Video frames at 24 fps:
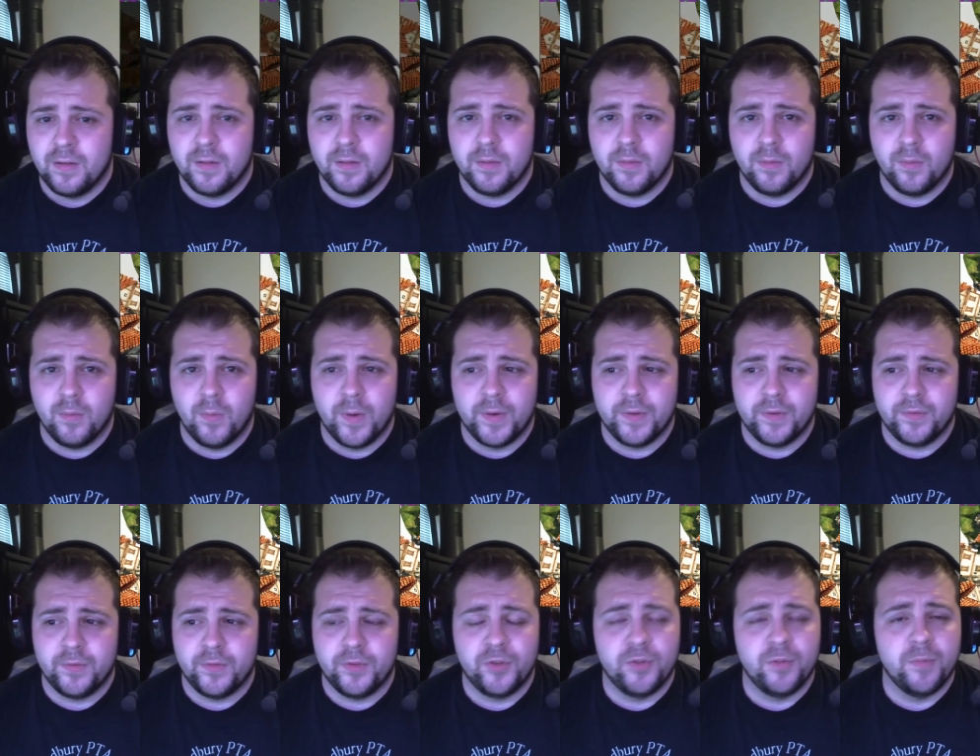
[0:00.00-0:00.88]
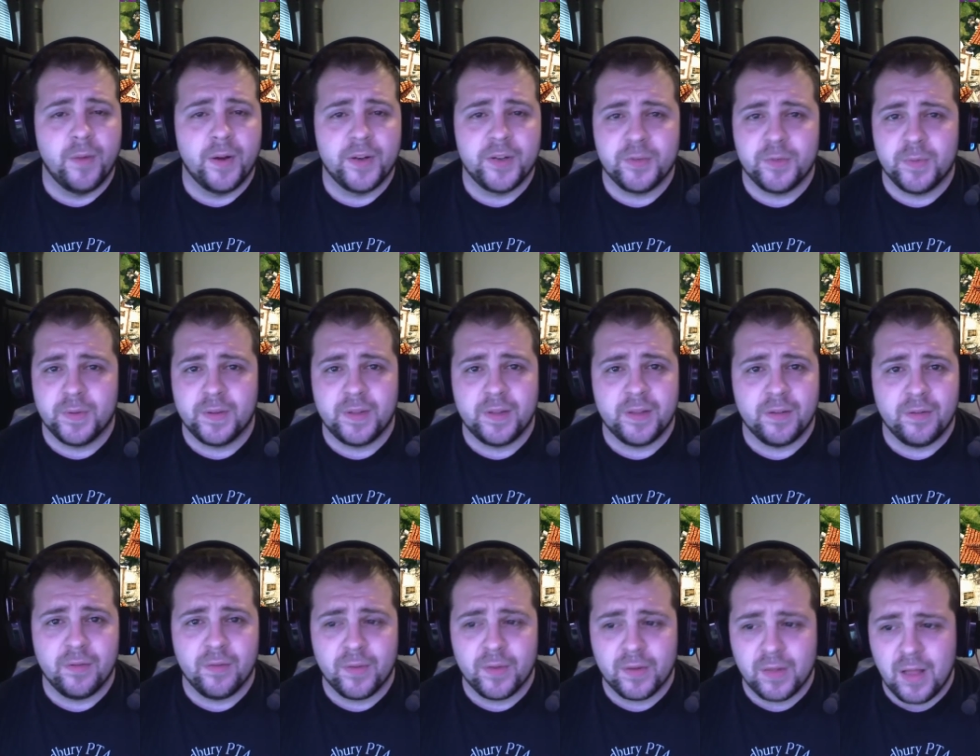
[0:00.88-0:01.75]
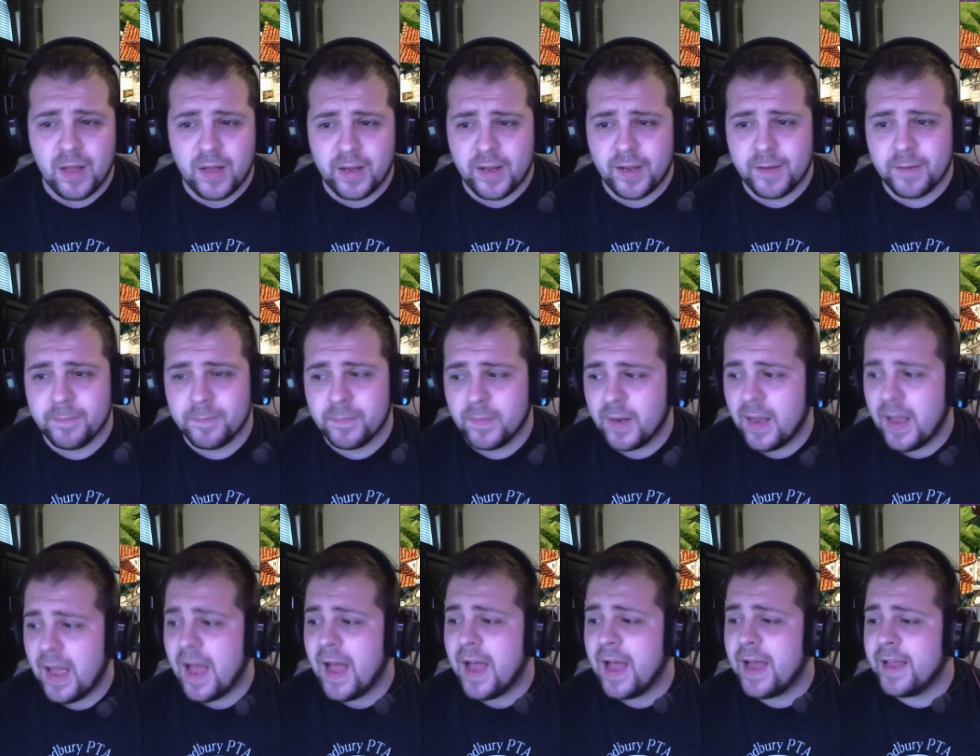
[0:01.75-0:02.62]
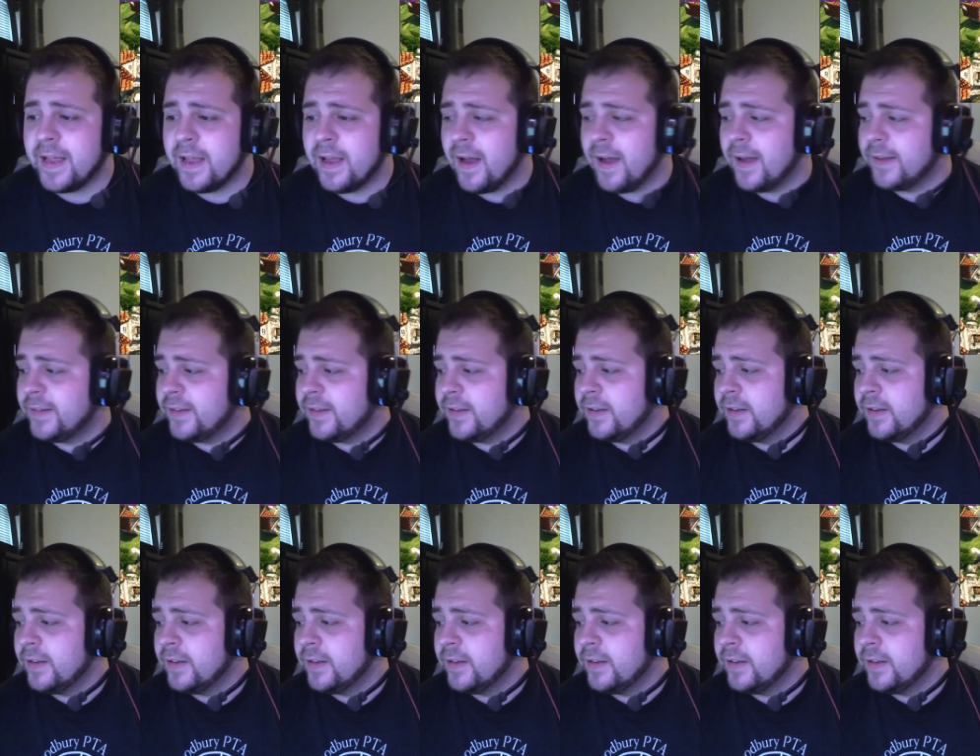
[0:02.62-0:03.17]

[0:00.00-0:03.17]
went too much with the overclocking, I got